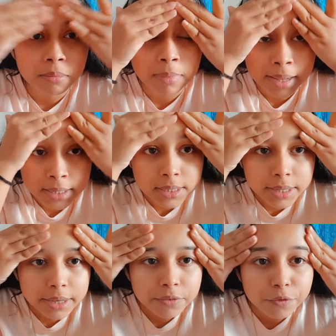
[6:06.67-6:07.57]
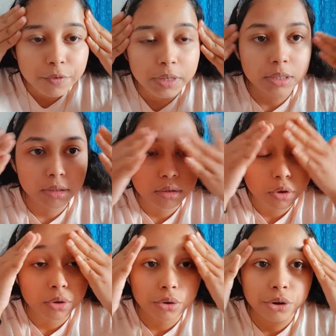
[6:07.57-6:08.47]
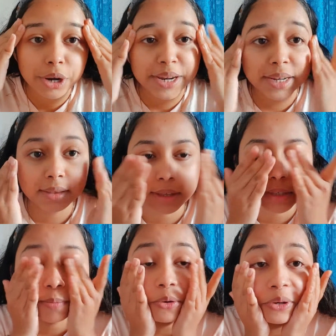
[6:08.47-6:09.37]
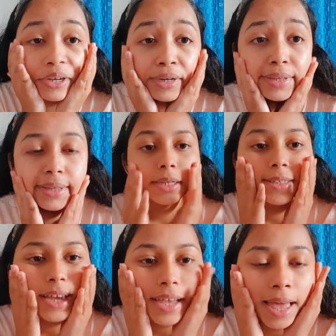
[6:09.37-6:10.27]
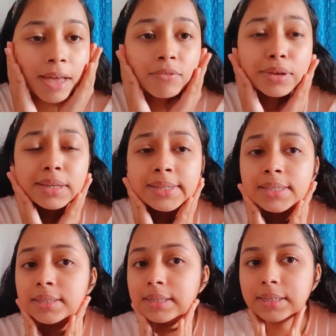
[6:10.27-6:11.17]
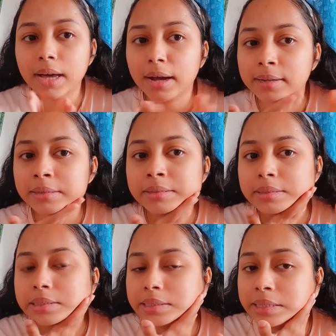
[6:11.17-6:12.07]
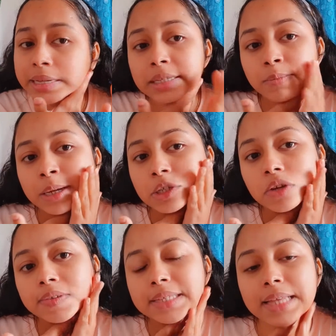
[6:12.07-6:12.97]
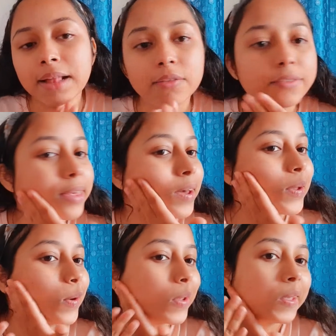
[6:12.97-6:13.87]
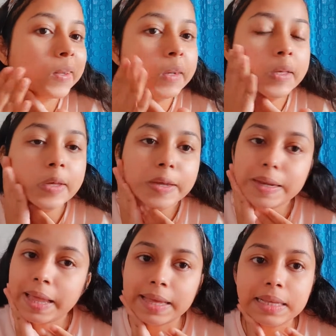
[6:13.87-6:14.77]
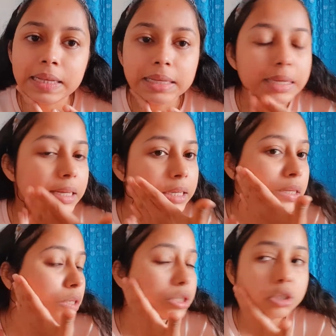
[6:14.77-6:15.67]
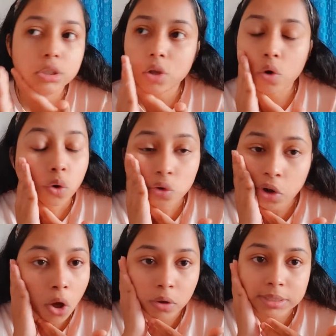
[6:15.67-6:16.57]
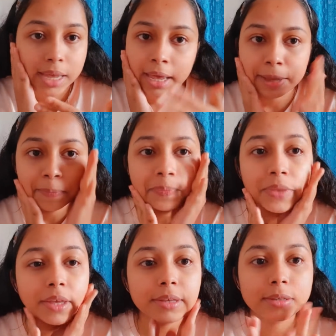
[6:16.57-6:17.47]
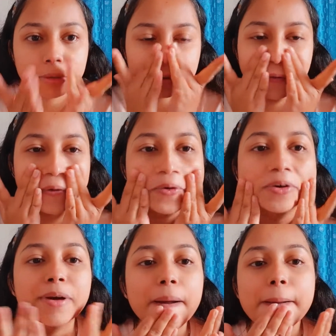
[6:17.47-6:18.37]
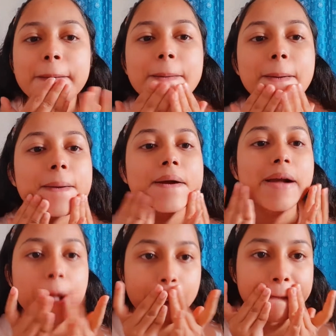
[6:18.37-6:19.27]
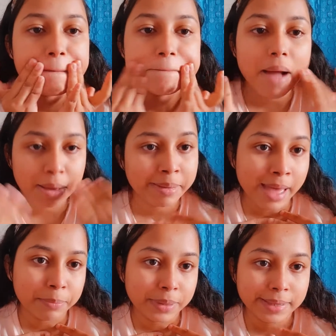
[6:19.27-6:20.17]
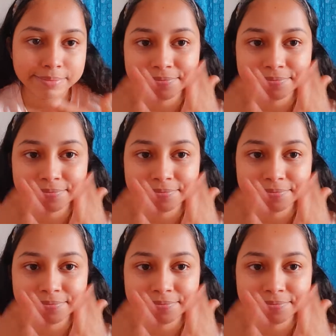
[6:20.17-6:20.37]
My skin feels so great at this point because I haven't done this much of self-care in like so long time. So I'm happy.